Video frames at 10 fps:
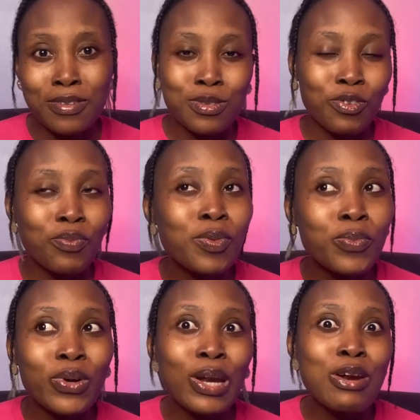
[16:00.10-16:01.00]
of
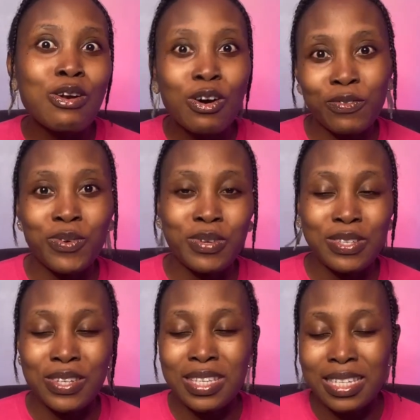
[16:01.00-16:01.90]
people love the
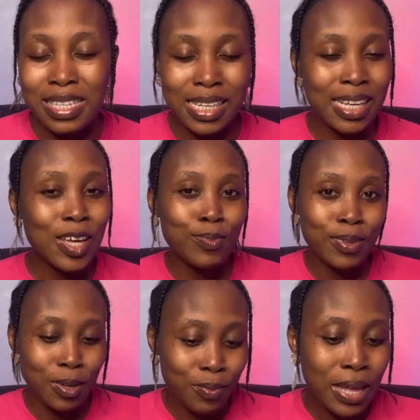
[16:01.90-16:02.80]
resources and it helped
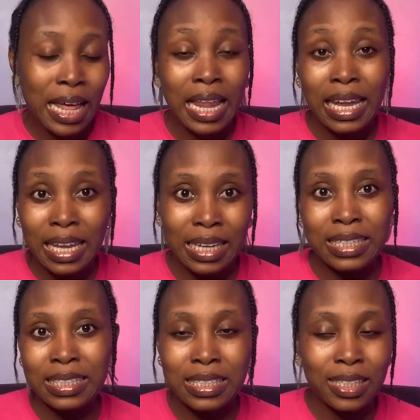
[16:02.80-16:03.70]
them
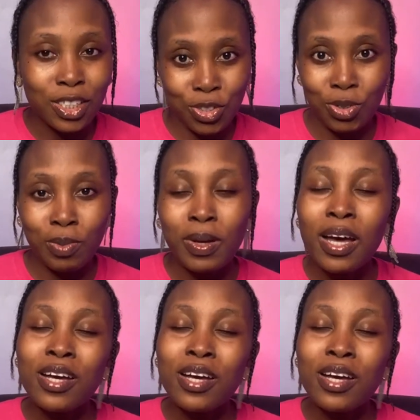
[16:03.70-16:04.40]
land a job.